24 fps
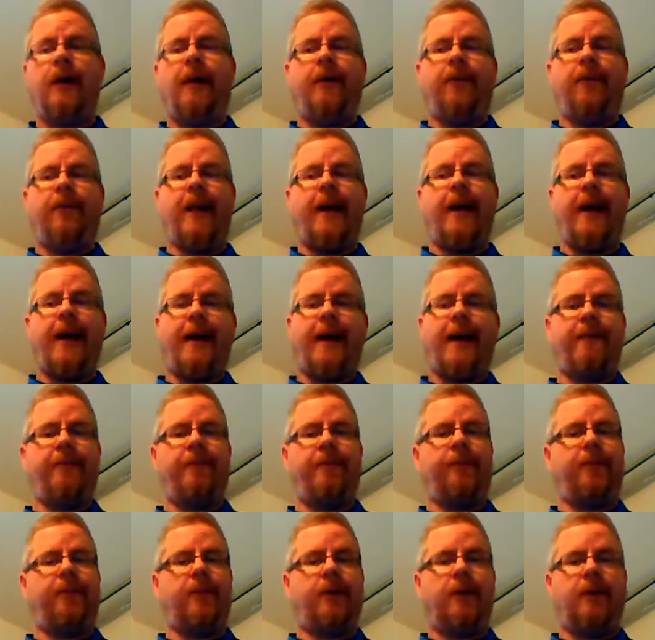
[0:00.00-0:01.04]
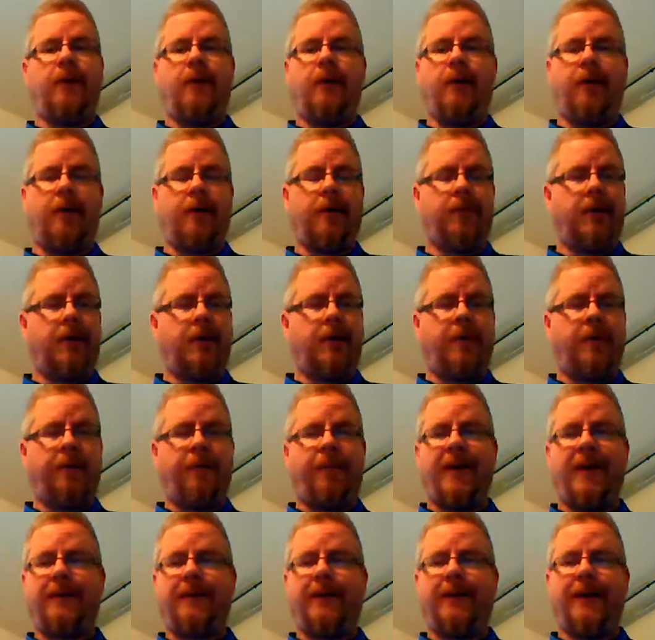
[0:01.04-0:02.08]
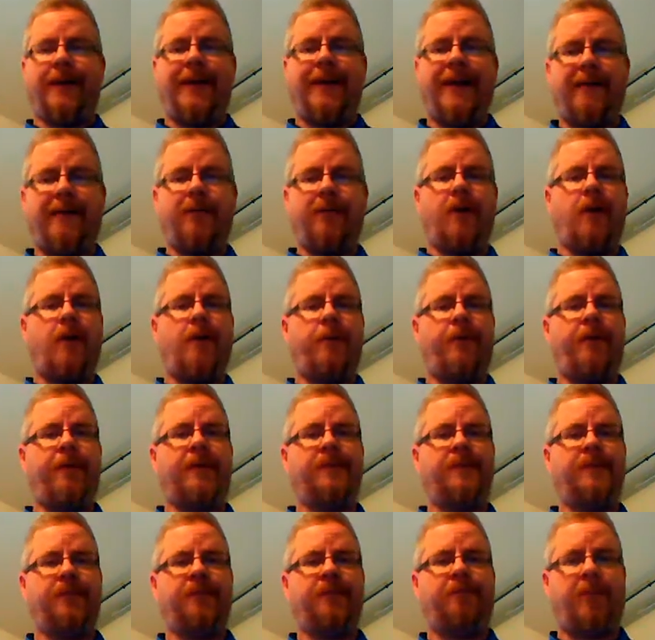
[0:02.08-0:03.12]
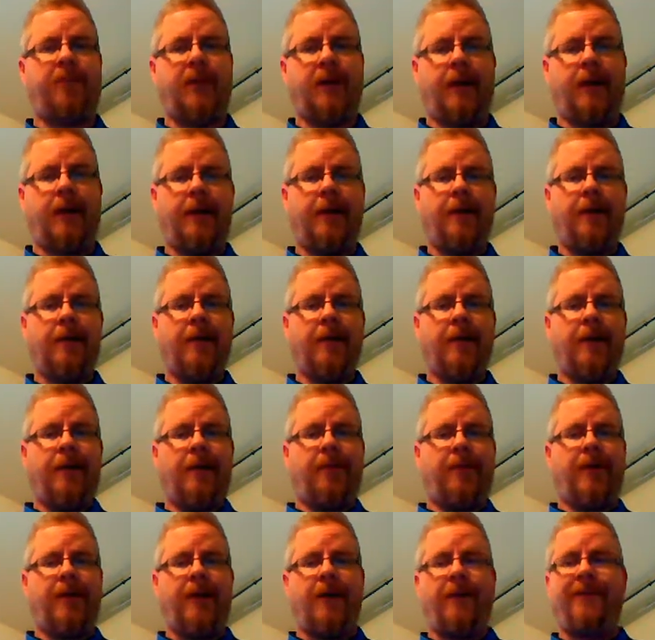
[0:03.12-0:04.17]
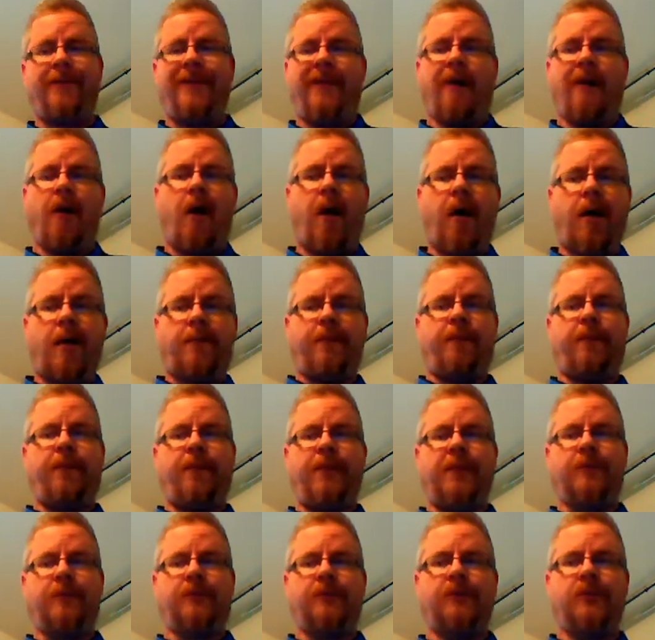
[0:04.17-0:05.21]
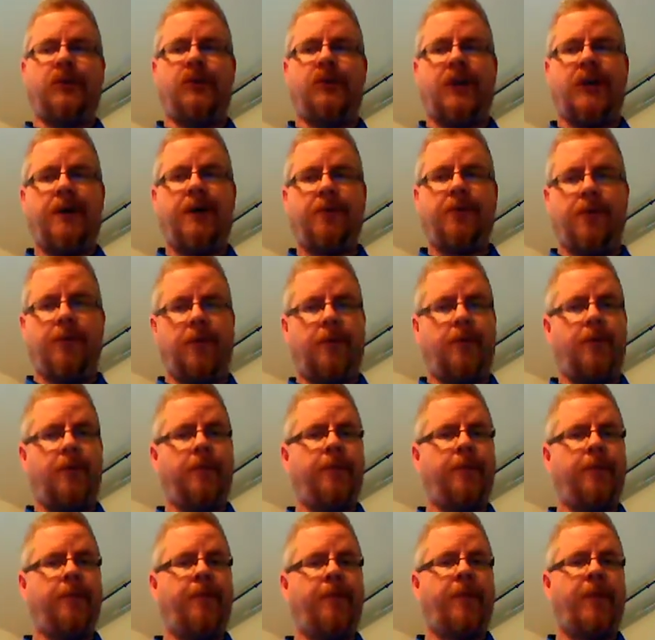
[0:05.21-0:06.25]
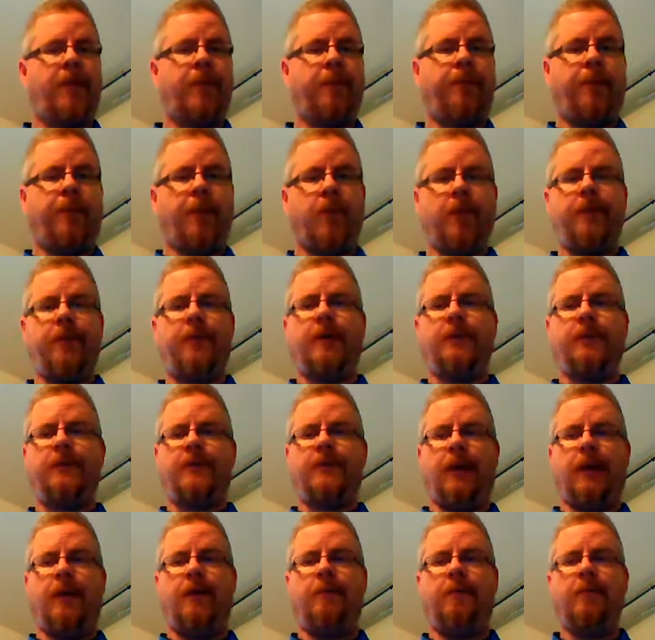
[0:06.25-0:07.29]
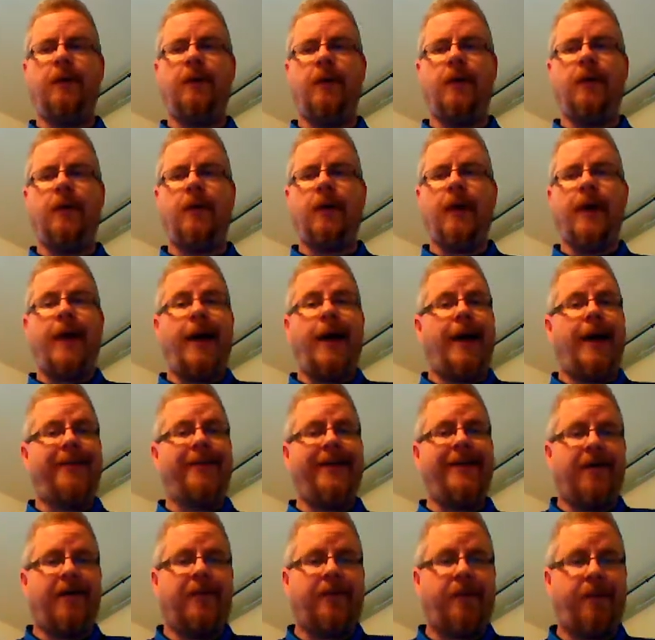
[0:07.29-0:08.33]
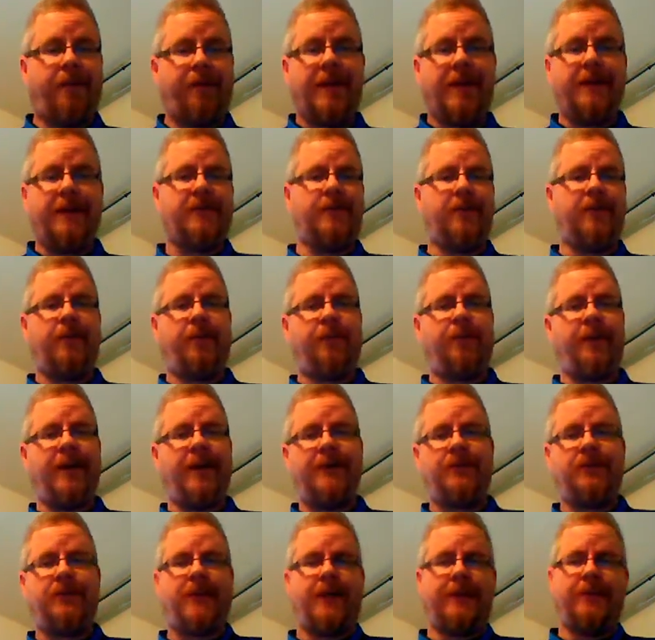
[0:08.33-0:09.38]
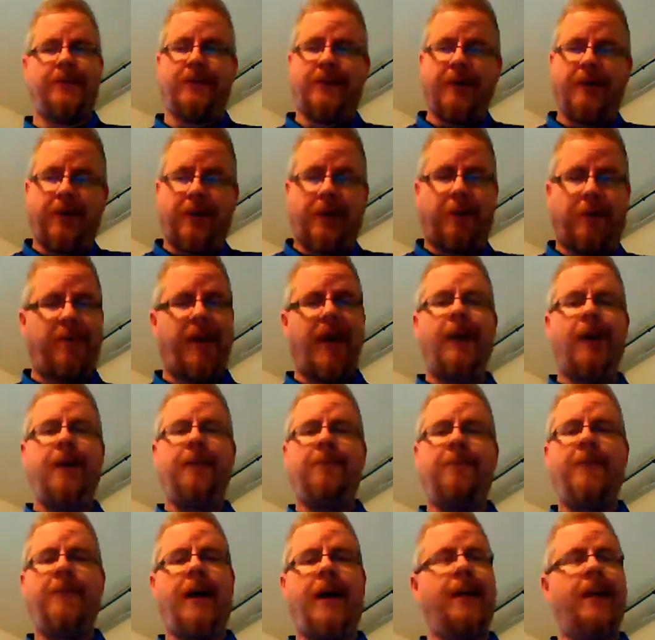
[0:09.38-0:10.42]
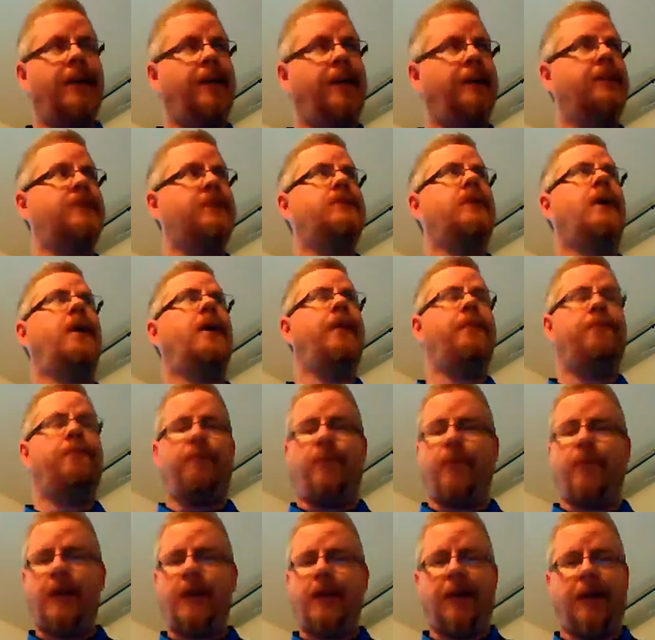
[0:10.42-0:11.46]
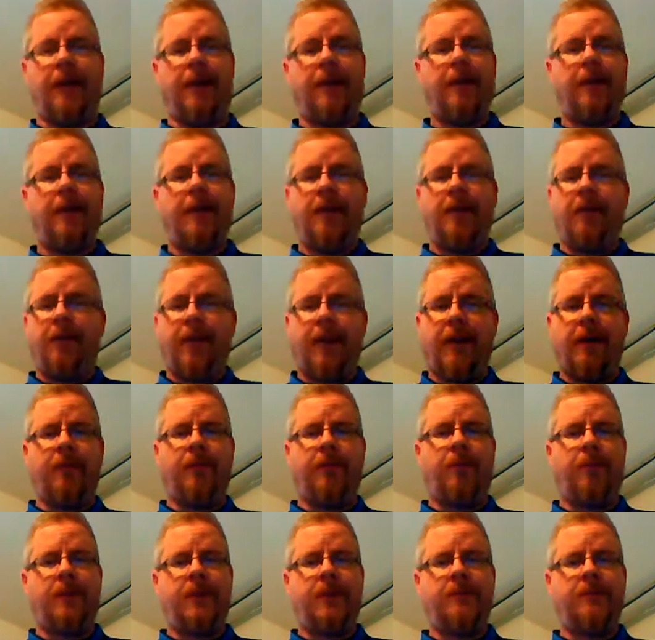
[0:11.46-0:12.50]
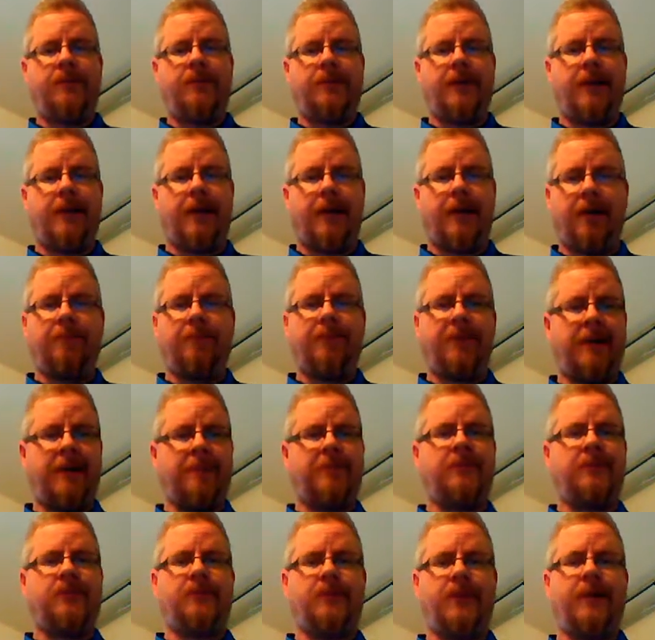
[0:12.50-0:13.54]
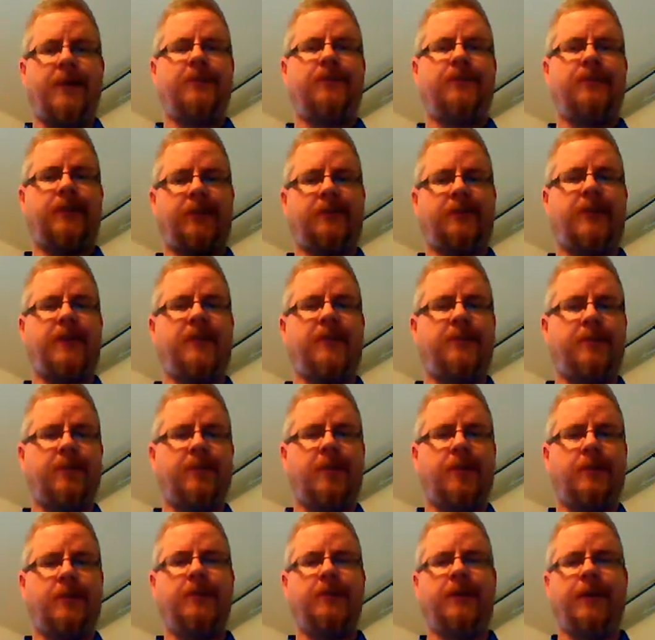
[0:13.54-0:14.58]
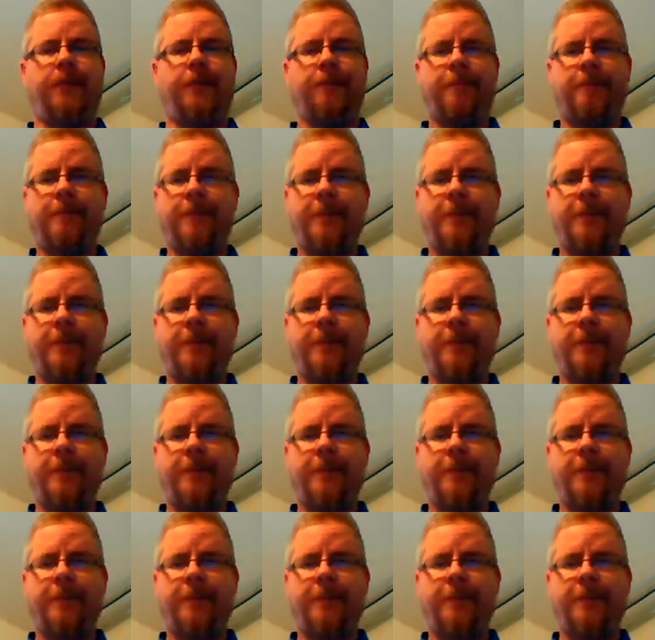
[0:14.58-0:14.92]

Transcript: They have an effect on every offensive play. They are the on-field general for their team, and they are the face of the franchise. They're the Peyton Manning, the Tom Brady. They are the ones that help demonstrate success of their team.